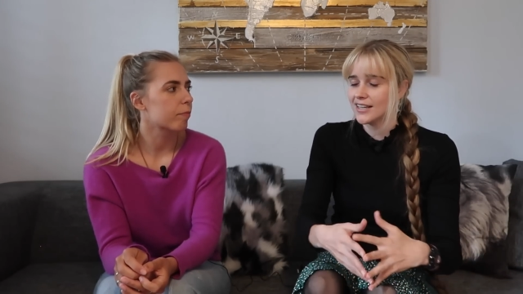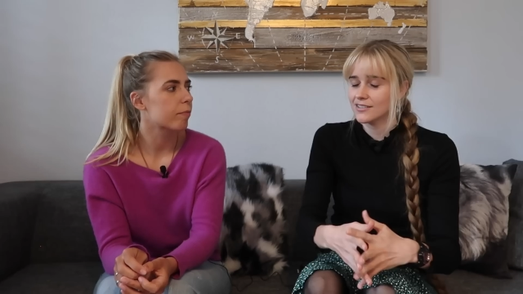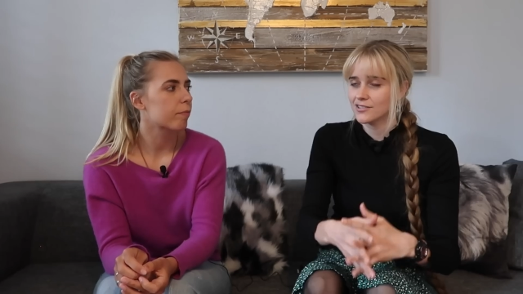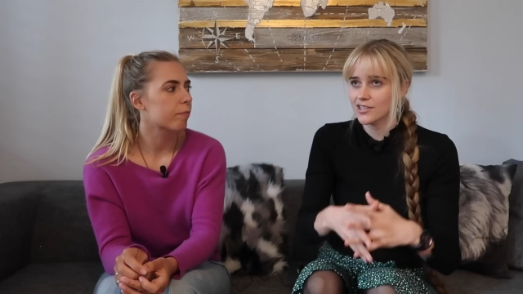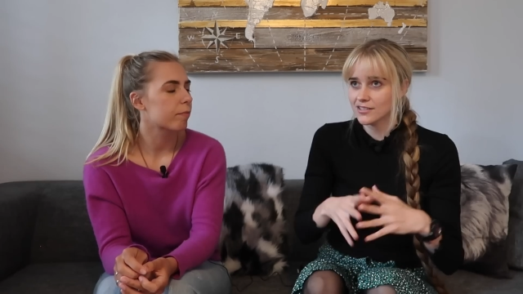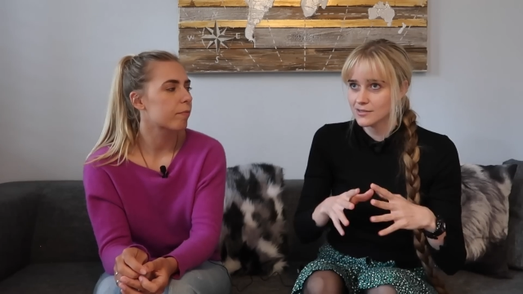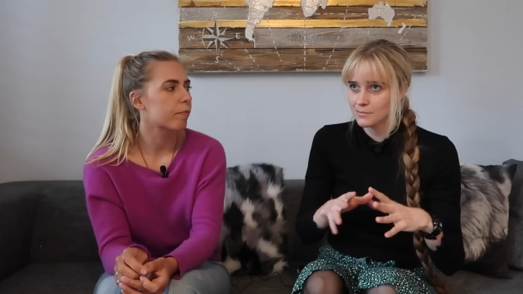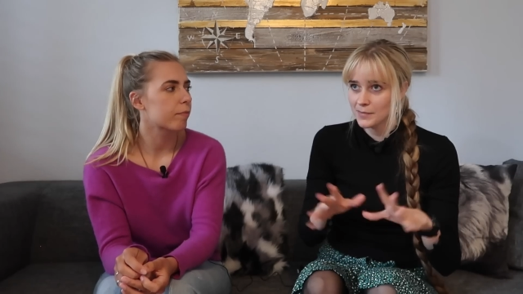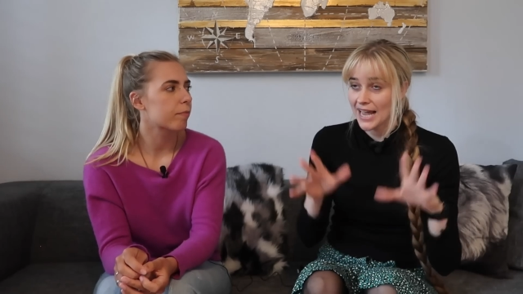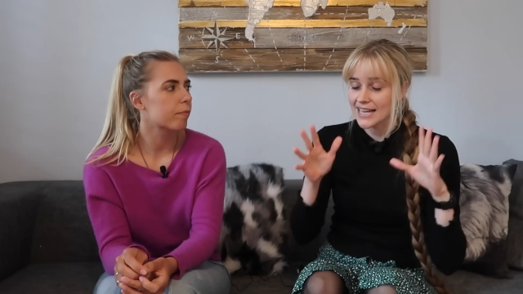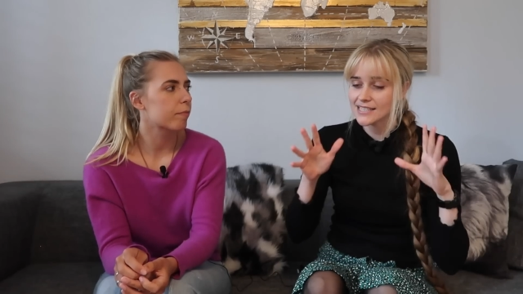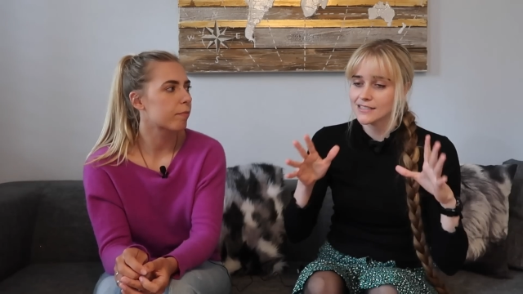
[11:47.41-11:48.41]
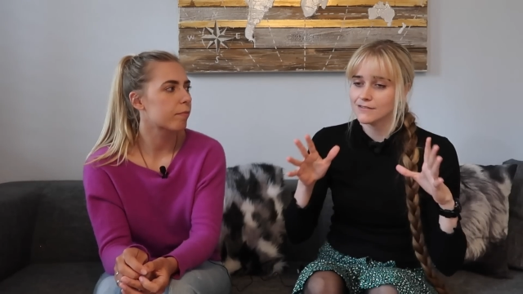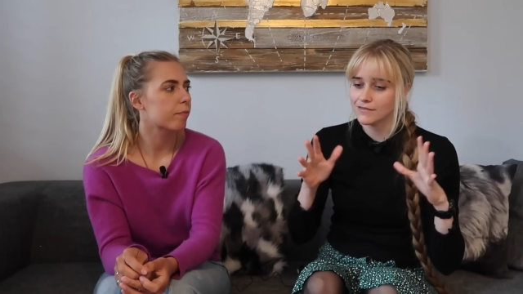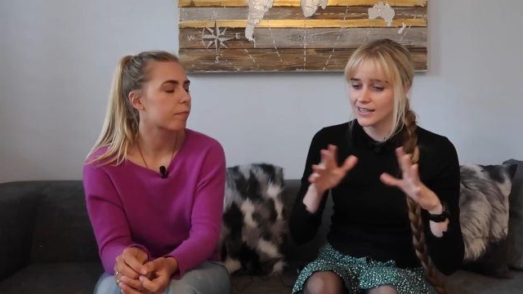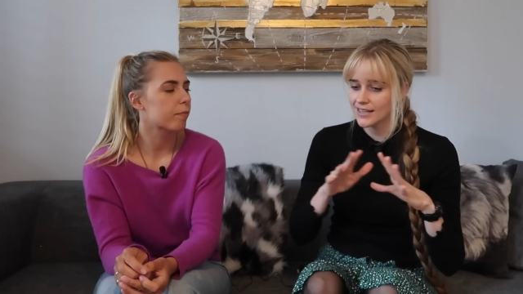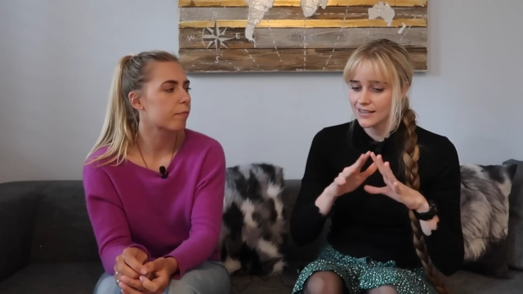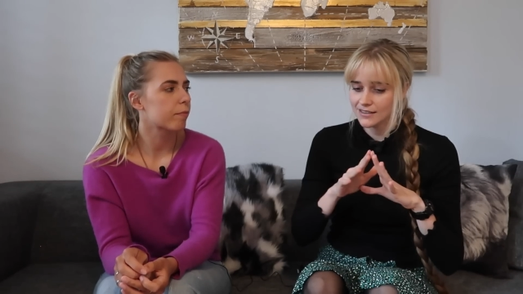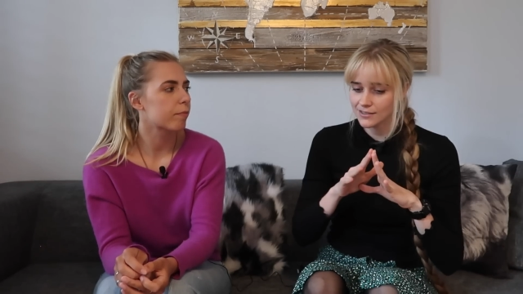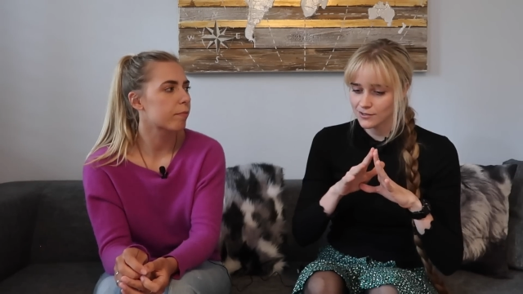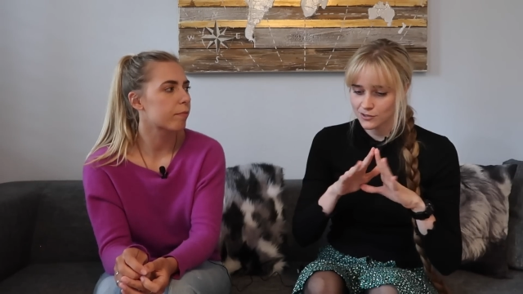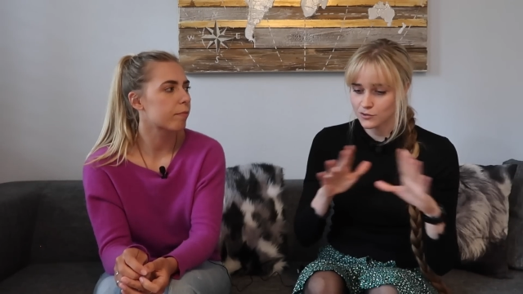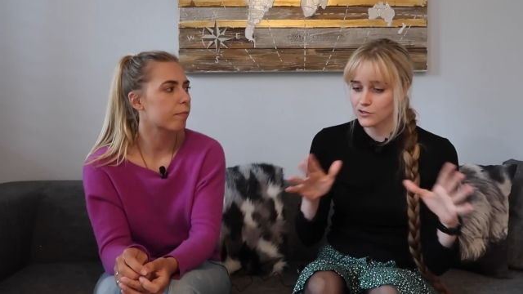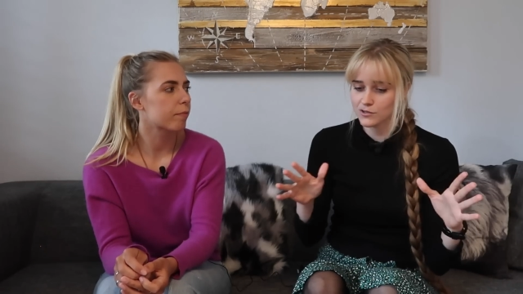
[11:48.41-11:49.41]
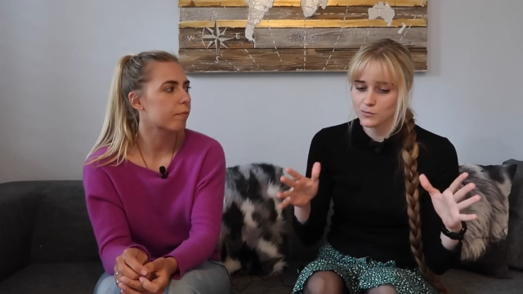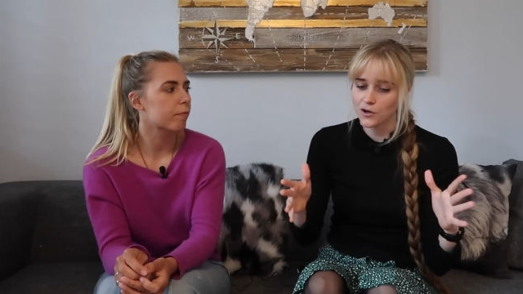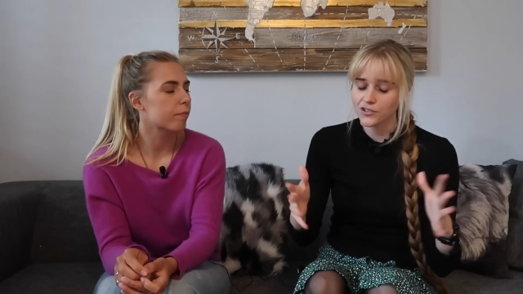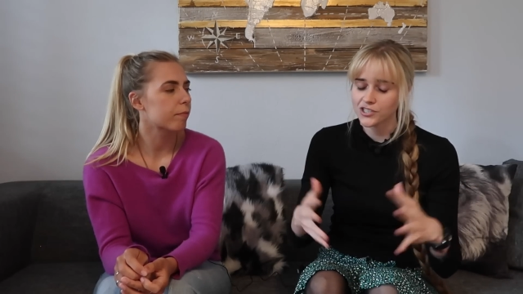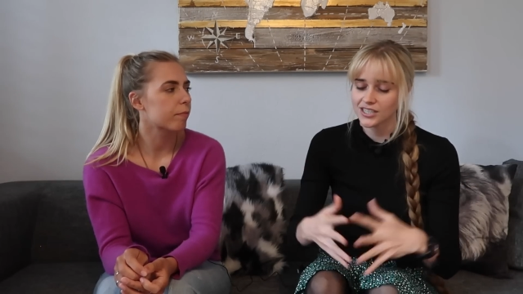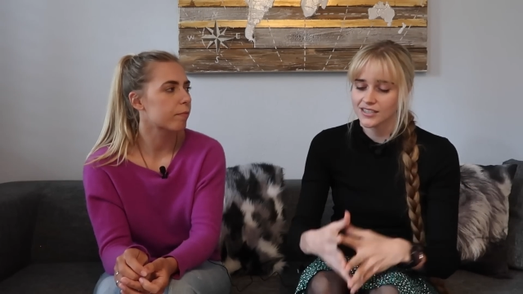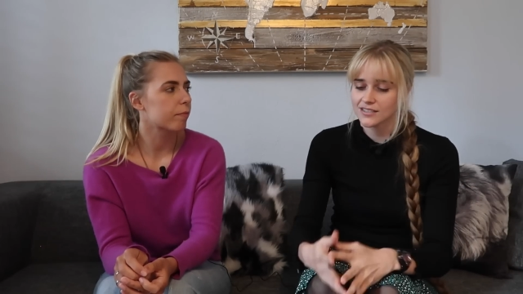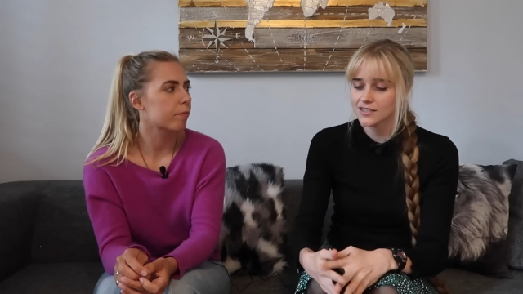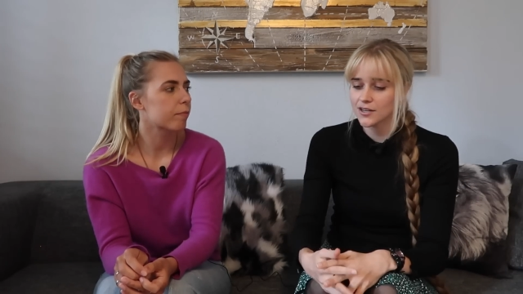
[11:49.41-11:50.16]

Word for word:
Speaker 1: like just passively, like just just watching.